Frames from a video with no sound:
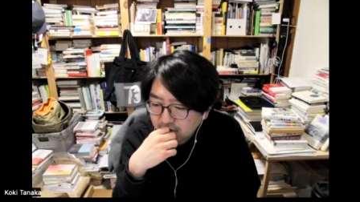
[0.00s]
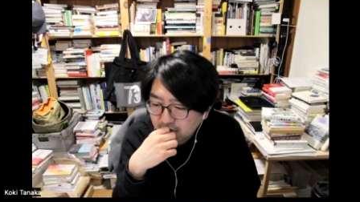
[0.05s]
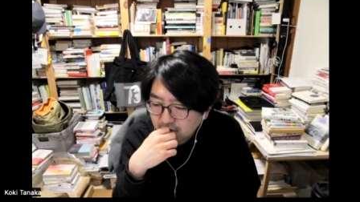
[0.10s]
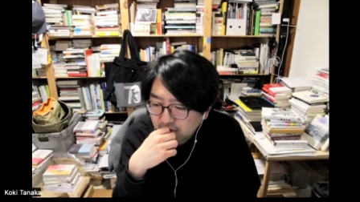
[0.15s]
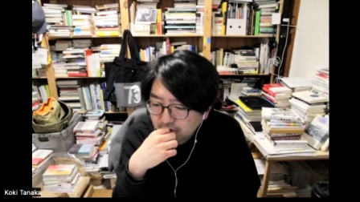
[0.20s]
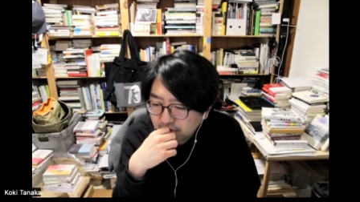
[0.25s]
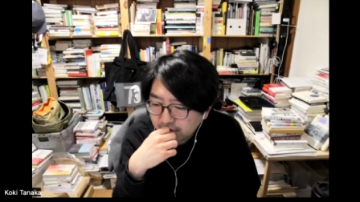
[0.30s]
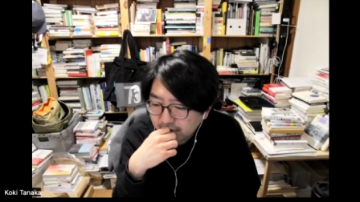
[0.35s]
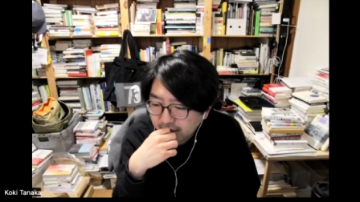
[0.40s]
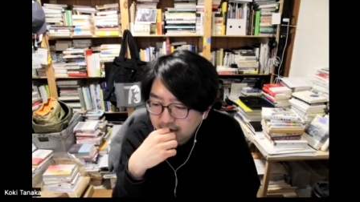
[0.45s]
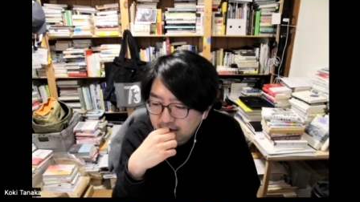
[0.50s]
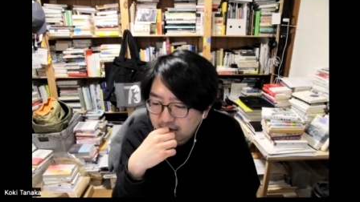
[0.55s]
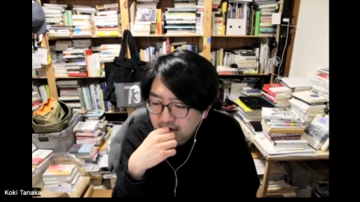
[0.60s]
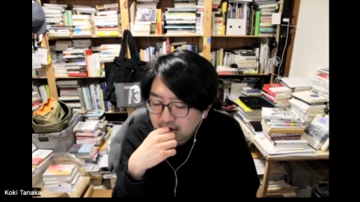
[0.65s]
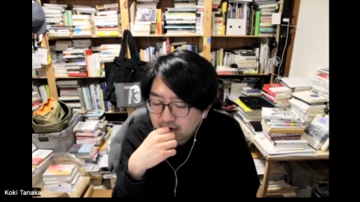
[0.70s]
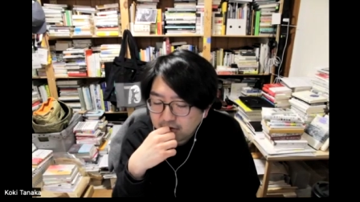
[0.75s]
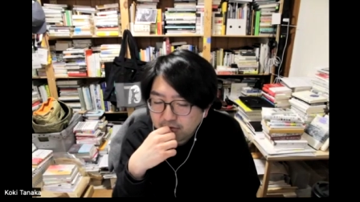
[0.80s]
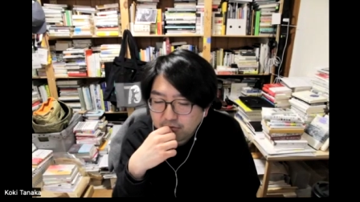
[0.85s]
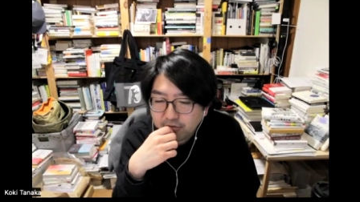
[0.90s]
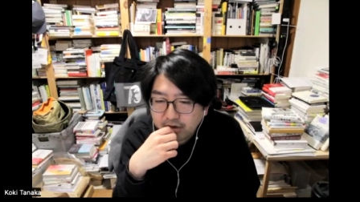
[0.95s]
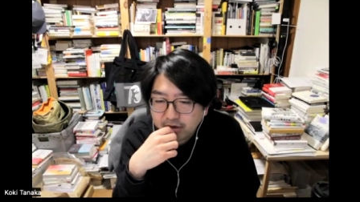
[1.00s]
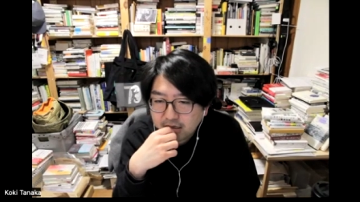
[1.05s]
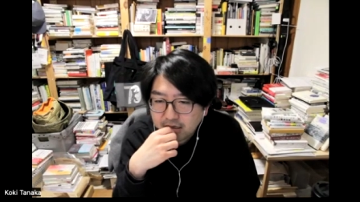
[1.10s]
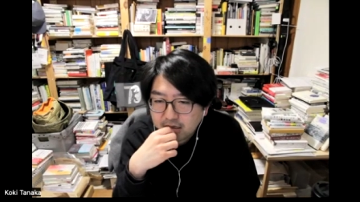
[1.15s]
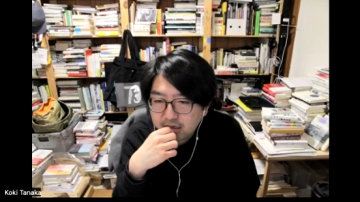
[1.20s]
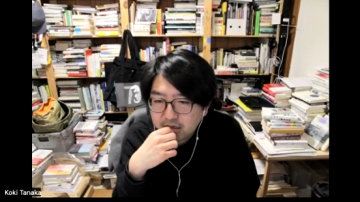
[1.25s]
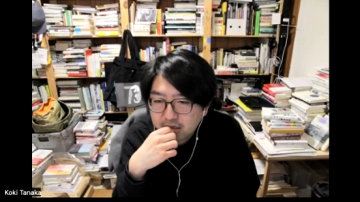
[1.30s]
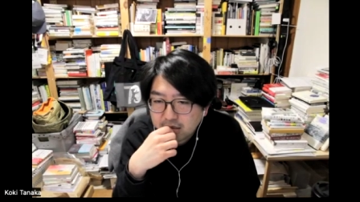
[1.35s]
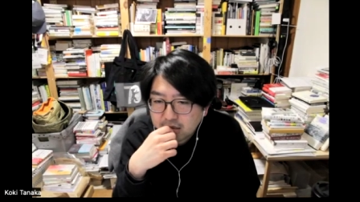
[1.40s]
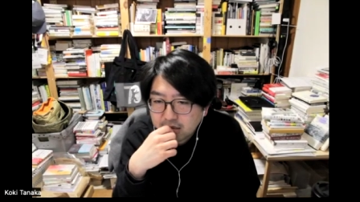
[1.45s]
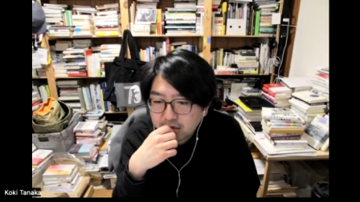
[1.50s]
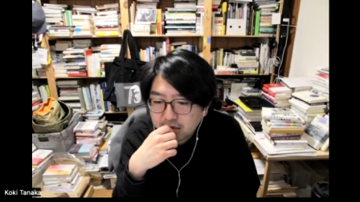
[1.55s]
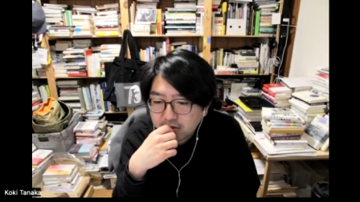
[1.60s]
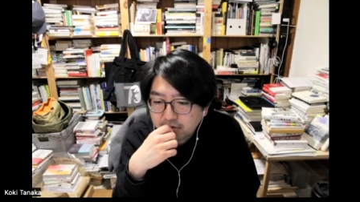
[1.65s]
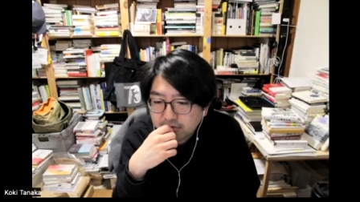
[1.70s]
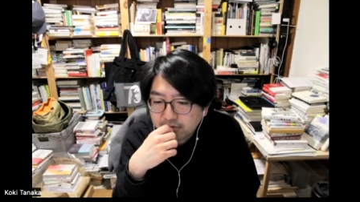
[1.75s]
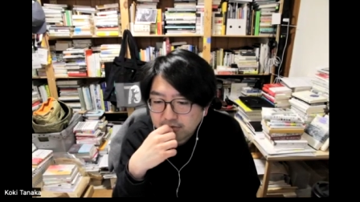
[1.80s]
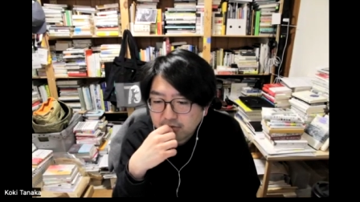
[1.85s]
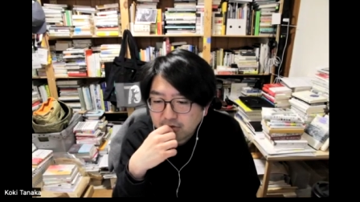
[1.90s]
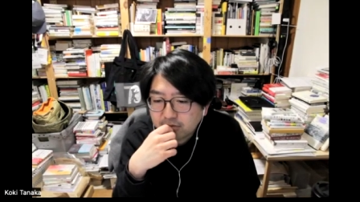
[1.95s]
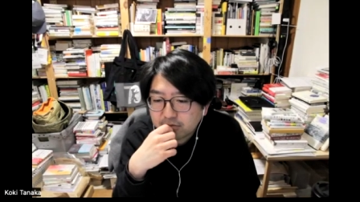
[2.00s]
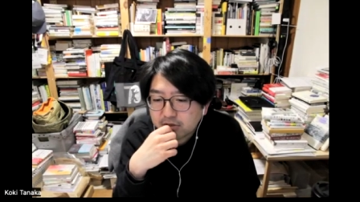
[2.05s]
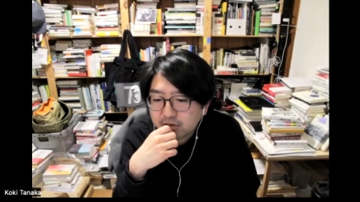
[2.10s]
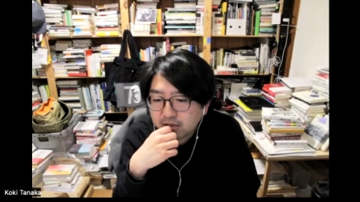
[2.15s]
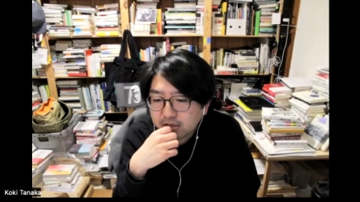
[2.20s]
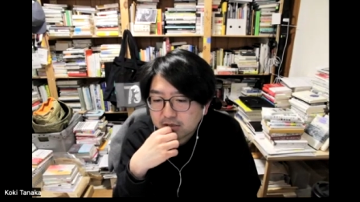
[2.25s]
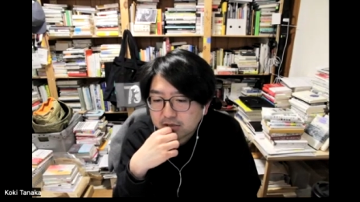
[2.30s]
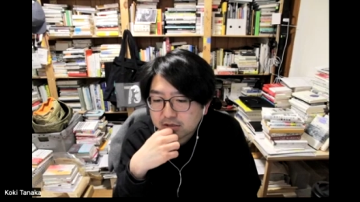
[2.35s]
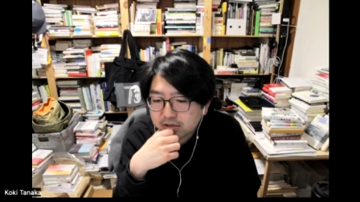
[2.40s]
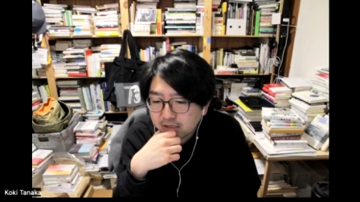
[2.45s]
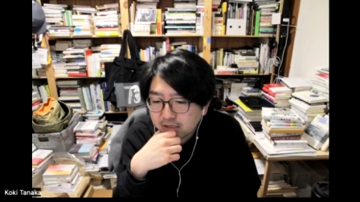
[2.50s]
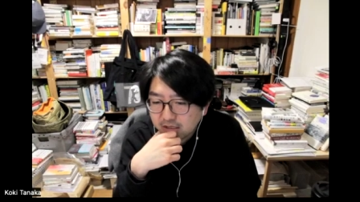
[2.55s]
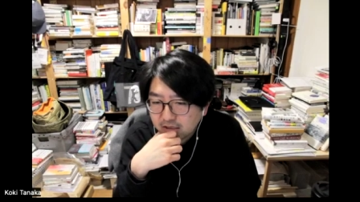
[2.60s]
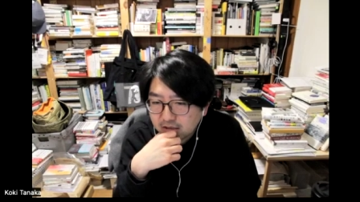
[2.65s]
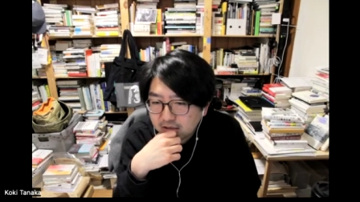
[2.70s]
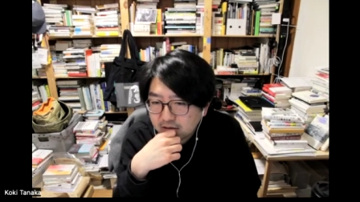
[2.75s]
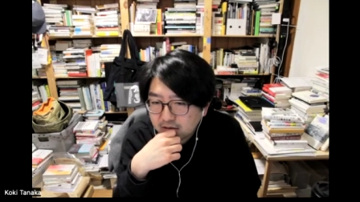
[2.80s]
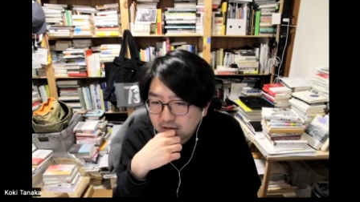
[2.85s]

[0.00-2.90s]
fading away from the art scene.